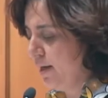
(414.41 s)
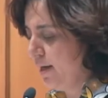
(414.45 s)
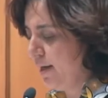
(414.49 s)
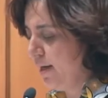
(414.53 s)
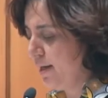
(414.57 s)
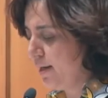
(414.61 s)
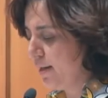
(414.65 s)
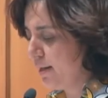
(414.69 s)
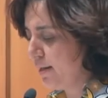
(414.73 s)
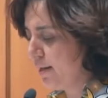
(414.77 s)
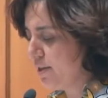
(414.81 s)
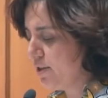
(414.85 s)

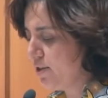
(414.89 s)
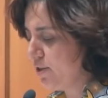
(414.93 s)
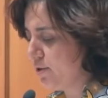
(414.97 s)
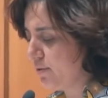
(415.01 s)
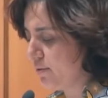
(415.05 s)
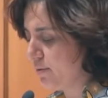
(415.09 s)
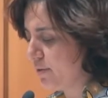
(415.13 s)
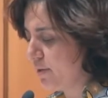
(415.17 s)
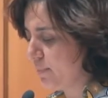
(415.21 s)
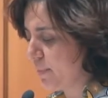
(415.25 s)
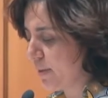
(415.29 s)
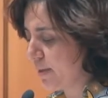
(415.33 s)
In
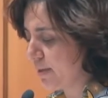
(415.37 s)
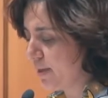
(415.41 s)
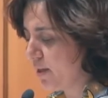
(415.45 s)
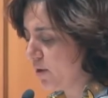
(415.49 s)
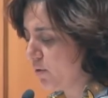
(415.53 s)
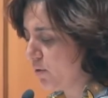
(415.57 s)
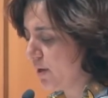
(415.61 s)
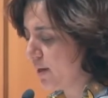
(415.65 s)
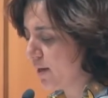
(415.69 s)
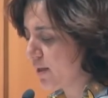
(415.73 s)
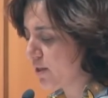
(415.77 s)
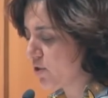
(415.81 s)
addition, the
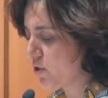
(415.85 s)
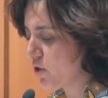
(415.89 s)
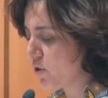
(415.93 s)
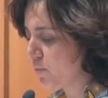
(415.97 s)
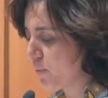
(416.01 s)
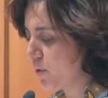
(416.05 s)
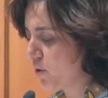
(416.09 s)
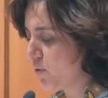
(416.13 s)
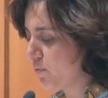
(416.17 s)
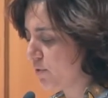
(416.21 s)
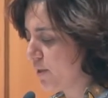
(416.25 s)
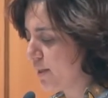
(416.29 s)
particular
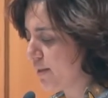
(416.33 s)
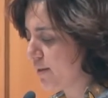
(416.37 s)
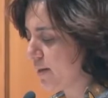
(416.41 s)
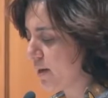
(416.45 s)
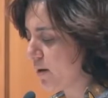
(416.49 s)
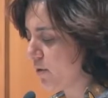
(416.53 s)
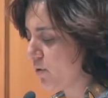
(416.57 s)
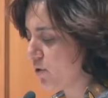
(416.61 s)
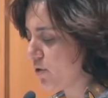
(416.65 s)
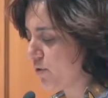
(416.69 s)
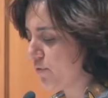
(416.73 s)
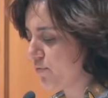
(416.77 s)
assortment of
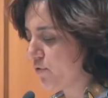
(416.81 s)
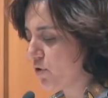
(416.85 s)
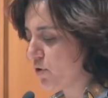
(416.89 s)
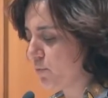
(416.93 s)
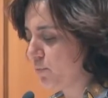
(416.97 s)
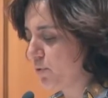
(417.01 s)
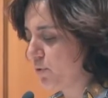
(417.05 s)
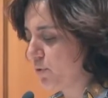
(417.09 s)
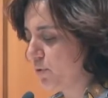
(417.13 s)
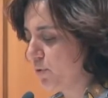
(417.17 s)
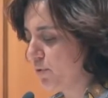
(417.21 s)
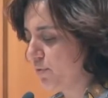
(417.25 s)
tetrachords
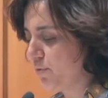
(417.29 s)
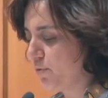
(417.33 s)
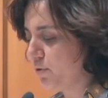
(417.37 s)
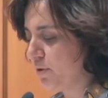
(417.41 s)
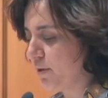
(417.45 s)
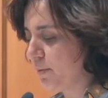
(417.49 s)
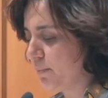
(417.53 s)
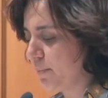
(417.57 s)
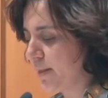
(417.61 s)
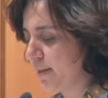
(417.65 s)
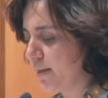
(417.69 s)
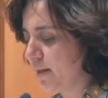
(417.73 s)
formed two
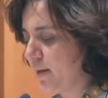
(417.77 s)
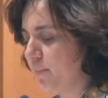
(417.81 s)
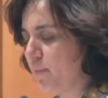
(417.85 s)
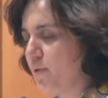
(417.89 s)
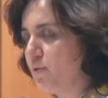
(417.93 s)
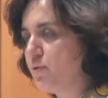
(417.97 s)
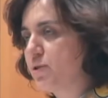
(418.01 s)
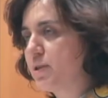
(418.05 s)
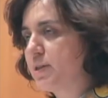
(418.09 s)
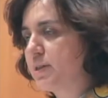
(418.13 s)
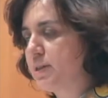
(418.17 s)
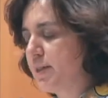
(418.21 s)
fundamental
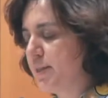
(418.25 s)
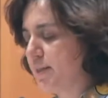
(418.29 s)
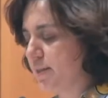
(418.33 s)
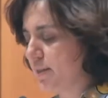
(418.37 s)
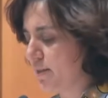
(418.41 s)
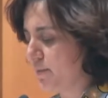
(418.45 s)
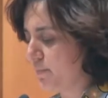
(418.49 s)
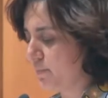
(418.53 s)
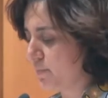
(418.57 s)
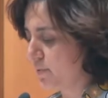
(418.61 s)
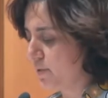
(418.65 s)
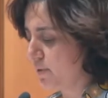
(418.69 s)
music
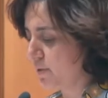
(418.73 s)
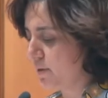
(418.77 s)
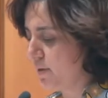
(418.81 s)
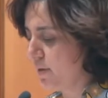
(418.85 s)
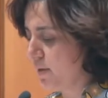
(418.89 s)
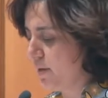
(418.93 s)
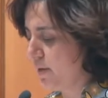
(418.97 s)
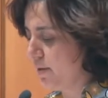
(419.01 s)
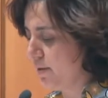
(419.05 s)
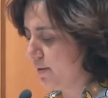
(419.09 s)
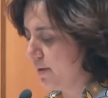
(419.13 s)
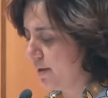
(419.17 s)
systems,
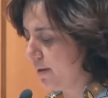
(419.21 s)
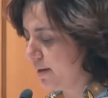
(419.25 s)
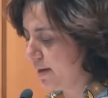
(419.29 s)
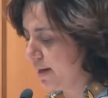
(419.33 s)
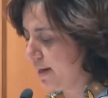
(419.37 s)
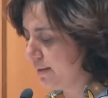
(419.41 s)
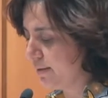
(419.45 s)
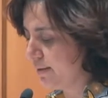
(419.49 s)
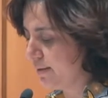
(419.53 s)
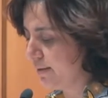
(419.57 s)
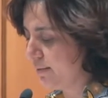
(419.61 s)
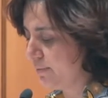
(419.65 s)
the
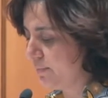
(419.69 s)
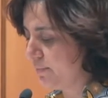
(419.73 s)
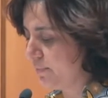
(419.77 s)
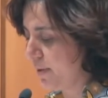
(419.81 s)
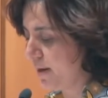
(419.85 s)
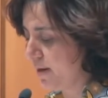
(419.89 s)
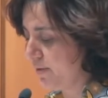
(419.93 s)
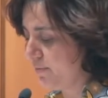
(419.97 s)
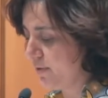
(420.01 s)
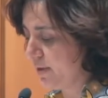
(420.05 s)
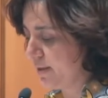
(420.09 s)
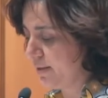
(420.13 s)
greater
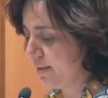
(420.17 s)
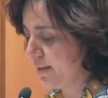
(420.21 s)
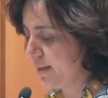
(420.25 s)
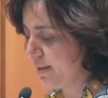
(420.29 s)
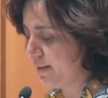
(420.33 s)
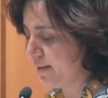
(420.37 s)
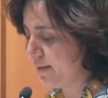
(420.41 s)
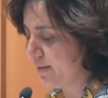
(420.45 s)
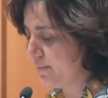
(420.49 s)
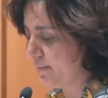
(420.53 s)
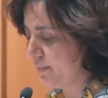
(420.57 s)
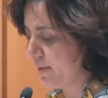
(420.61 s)
perfect
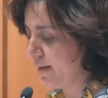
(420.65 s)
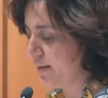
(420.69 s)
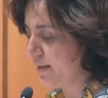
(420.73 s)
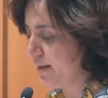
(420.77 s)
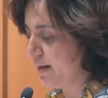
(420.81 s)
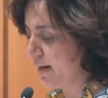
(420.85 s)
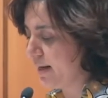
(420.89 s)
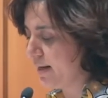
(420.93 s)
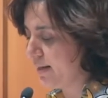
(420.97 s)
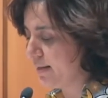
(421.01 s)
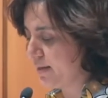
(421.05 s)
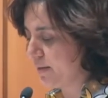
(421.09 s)
system and
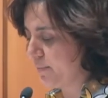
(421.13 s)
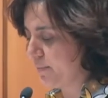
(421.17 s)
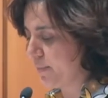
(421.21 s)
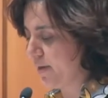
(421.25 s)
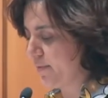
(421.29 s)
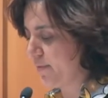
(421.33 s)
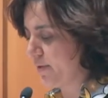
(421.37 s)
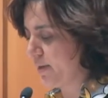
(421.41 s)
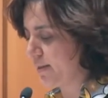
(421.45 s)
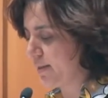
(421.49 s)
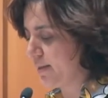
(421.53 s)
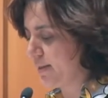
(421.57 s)
the lesser
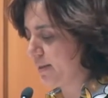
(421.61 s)
perfect